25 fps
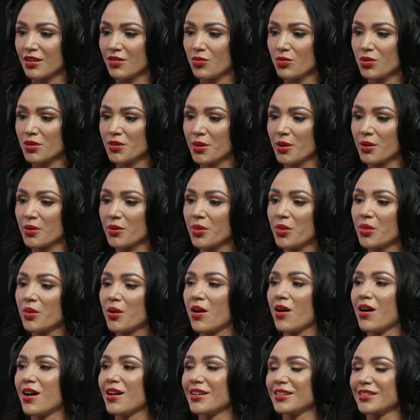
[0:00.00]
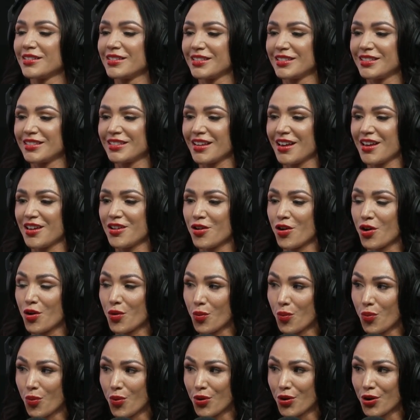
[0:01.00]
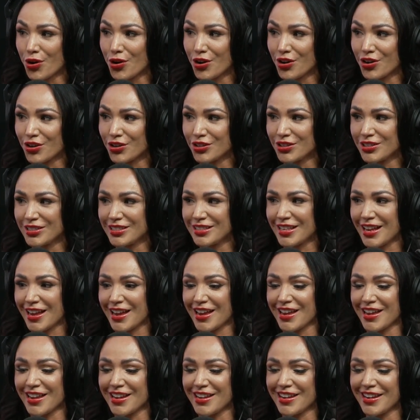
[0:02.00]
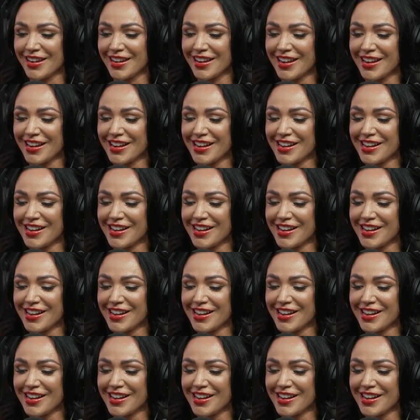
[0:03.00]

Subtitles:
with our thoughts and our words and